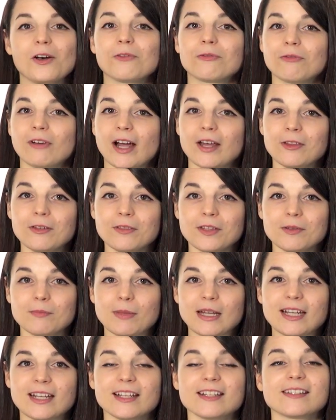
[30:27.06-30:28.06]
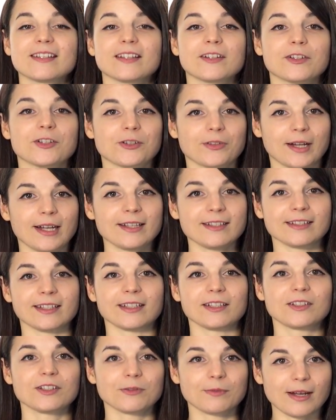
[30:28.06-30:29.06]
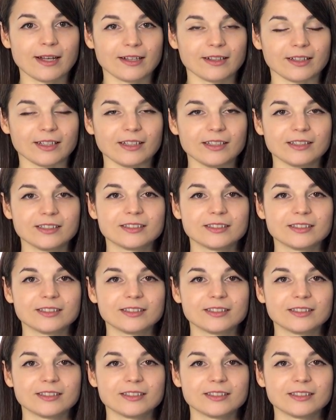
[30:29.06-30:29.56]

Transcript: rather than meanings that are translated directly.